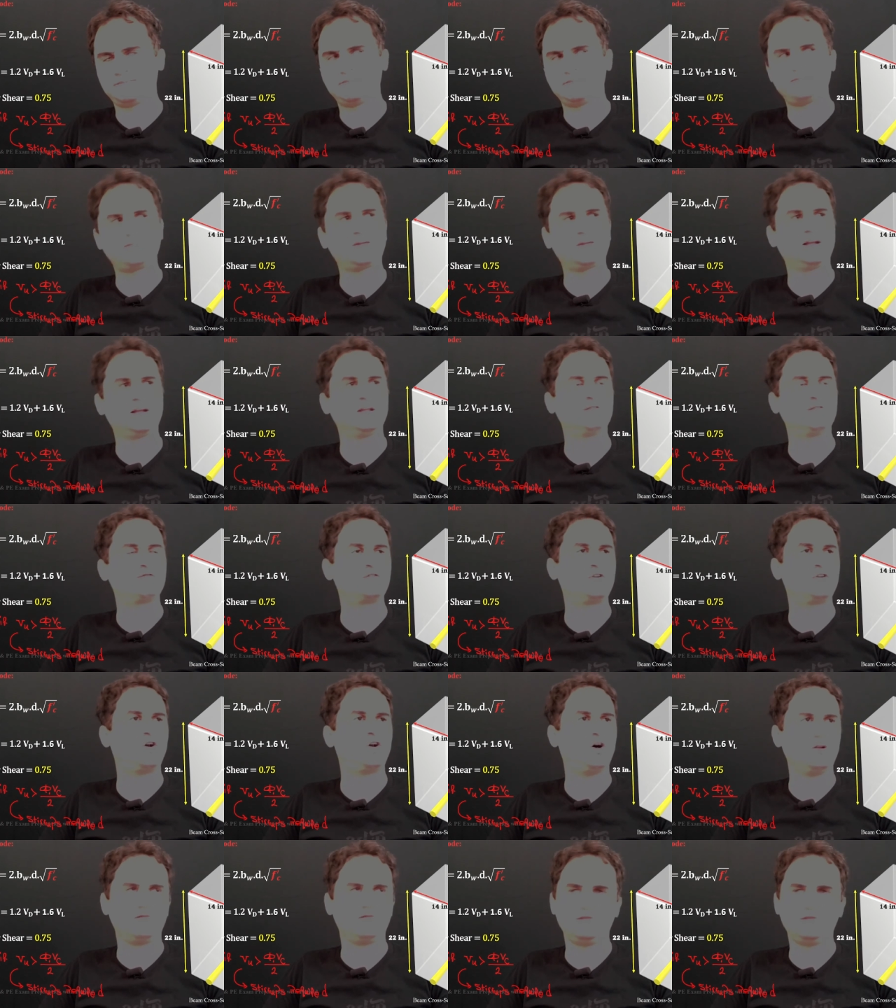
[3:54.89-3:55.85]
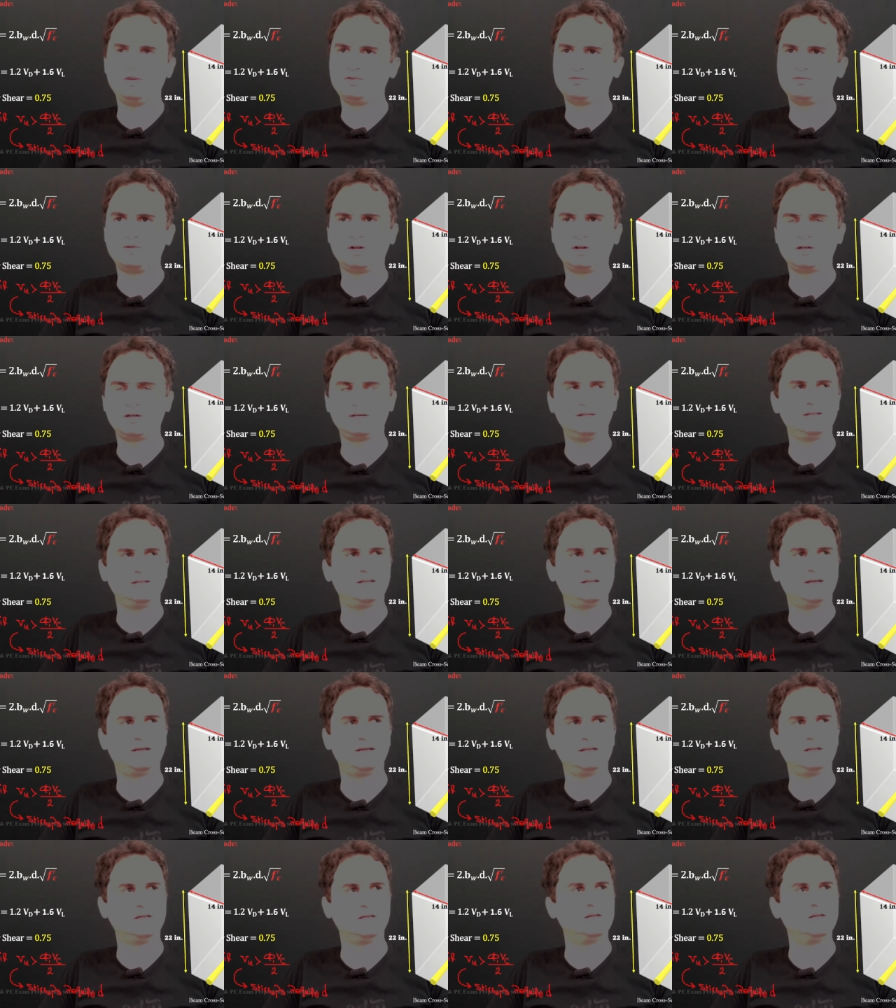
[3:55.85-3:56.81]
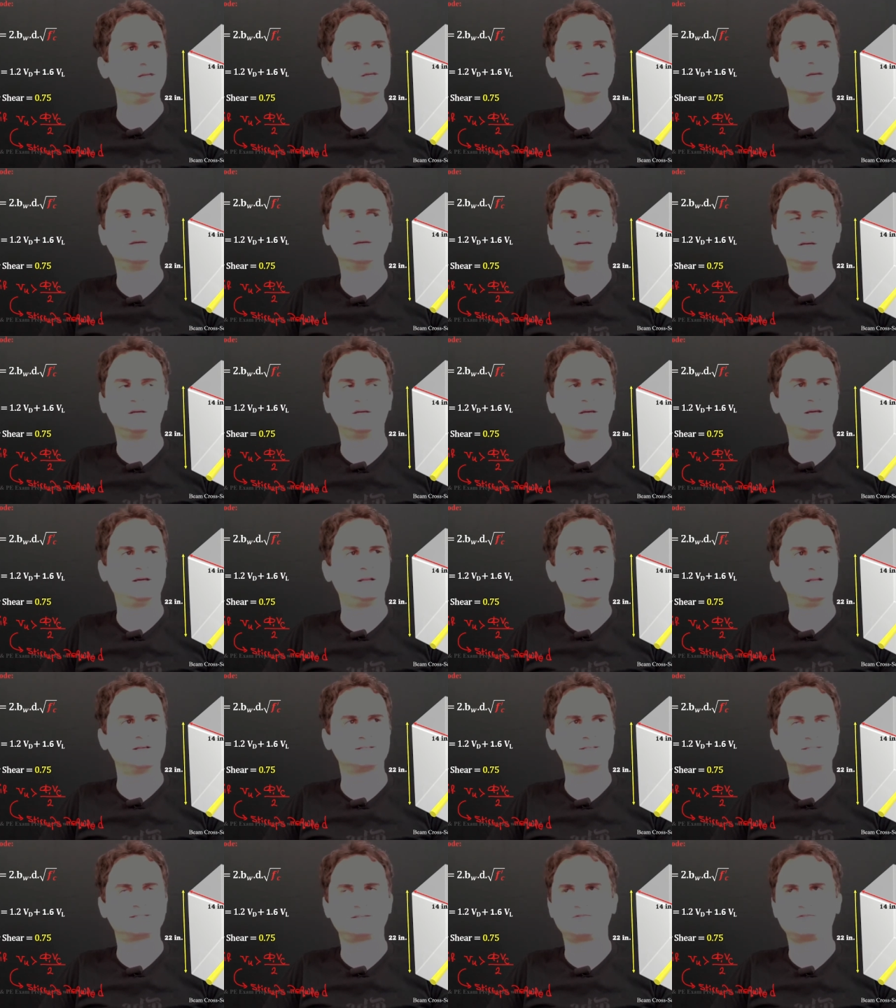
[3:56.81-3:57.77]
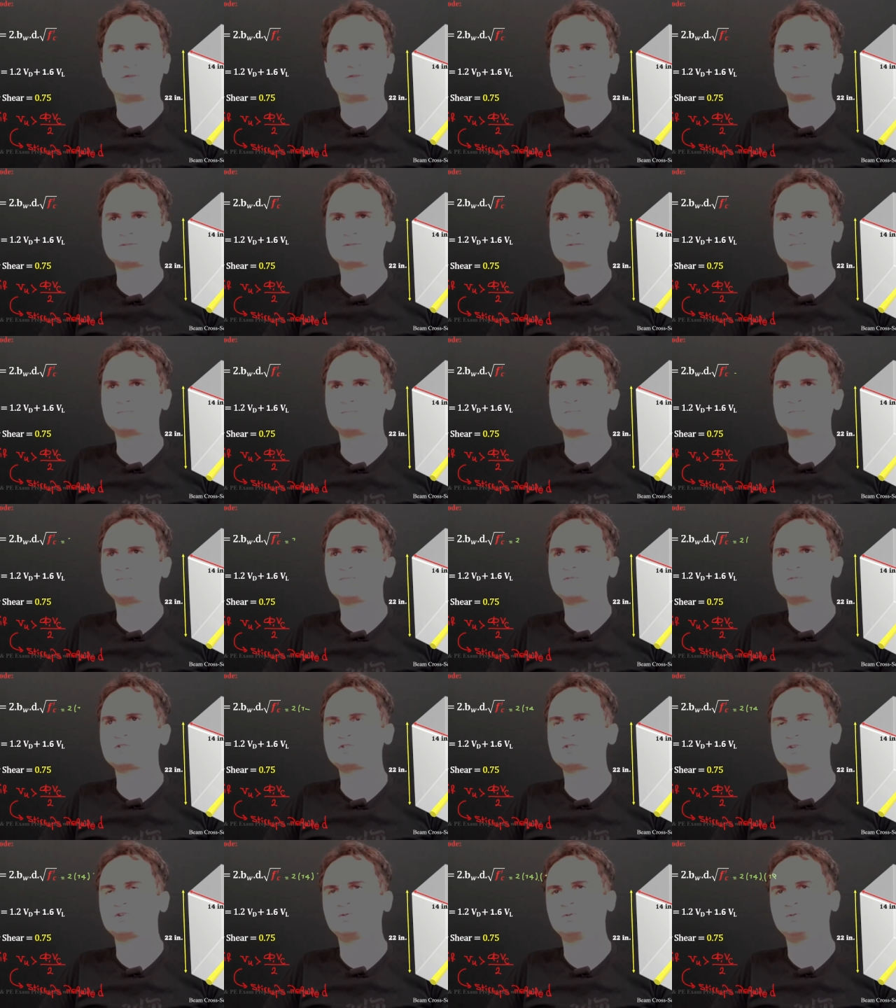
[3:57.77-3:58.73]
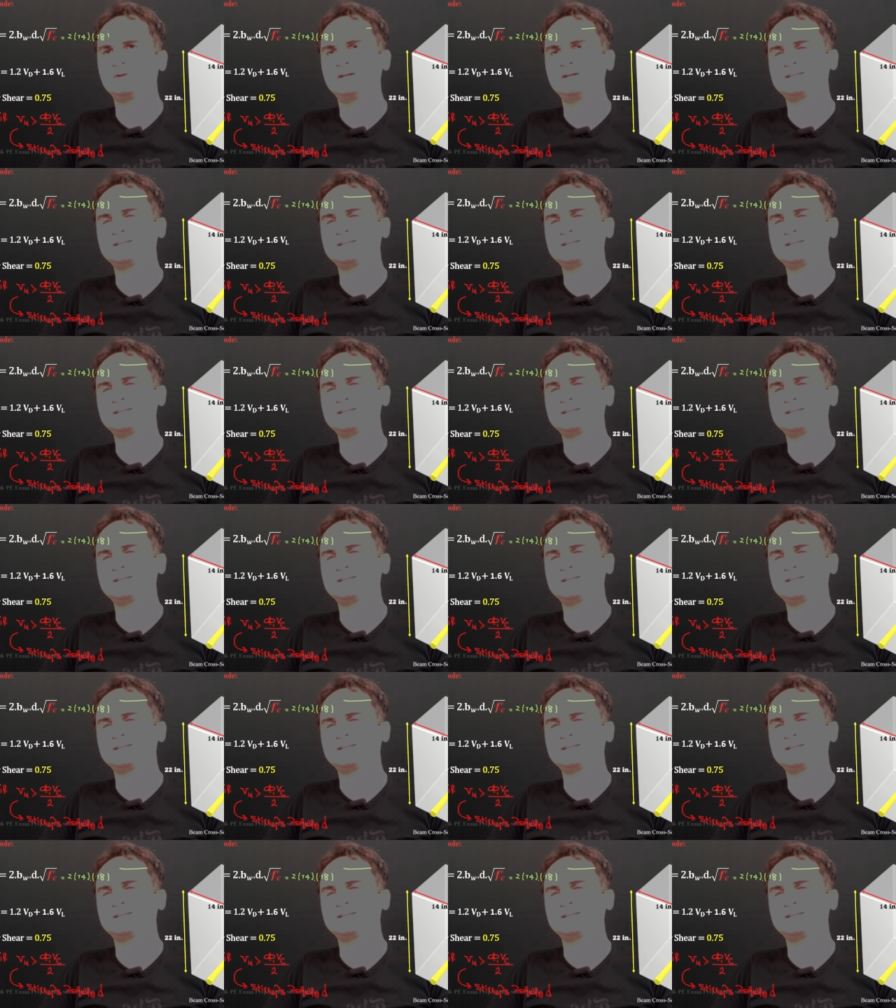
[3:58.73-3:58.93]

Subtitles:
And if not, we do not need any stirrups. So let's